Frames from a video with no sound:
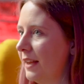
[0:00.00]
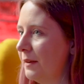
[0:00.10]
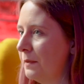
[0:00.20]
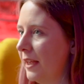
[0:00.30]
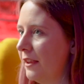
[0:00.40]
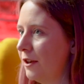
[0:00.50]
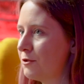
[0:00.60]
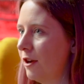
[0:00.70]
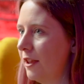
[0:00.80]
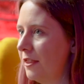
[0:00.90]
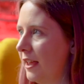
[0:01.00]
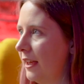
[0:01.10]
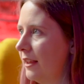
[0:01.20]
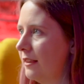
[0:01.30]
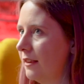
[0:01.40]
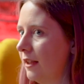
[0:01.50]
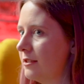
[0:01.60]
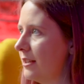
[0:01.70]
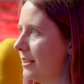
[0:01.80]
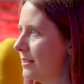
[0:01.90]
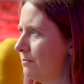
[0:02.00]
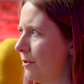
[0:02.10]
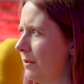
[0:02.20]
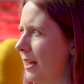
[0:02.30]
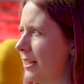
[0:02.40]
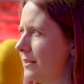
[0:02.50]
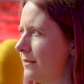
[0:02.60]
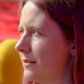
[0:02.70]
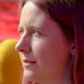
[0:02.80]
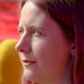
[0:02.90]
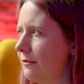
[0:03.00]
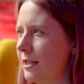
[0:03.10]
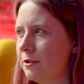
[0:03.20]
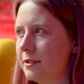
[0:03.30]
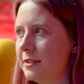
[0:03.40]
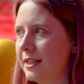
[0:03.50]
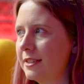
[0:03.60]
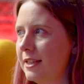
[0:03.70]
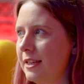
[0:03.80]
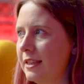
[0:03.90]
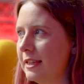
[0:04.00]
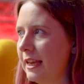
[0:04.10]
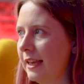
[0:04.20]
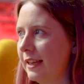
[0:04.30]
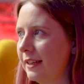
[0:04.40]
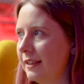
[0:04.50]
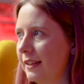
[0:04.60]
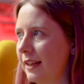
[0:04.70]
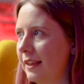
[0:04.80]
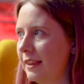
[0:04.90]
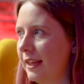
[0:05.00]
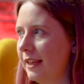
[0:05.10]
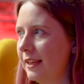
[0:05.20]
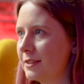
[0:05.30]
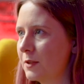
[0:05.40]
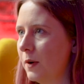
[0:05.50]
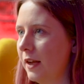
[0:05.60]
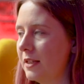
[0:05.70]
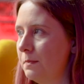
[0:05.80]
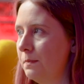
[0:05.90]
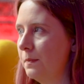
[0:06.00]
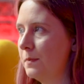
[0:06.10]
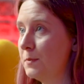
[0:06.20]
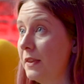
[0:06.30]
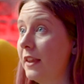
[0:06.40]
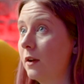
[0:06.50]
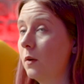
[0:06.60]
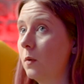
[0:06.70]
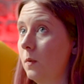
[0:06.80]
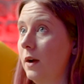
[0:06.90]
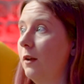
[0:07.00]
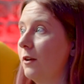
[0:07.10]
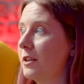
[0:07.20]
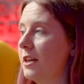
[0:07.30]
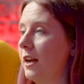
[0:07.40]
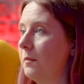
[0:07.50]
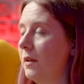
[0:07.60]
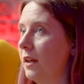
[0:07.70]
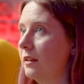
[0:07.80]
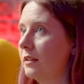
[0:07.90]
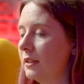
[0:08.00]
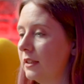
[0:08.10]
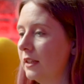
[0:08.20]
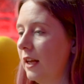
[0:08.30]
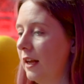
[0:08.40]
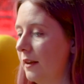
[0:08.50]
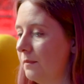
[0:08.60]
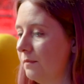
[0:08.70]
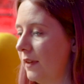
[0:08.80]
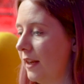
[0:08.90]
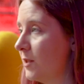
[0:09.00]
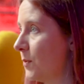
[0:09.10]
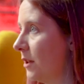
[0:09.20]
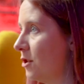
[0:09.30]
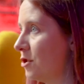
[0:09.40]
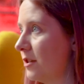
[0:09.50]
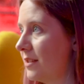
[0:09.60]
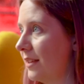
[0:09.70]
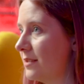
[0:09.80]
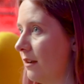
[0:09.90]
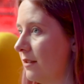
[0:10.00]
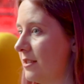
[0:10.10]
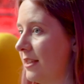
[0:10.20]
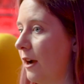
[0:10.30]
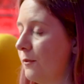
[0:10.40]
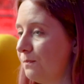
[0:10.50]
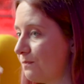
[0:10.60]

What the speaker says: Play That Goes Wrong, I think, in London is probably in its 15th or 16th year. I think it's been there quite a long time, yeah. And it's one of those shows that started out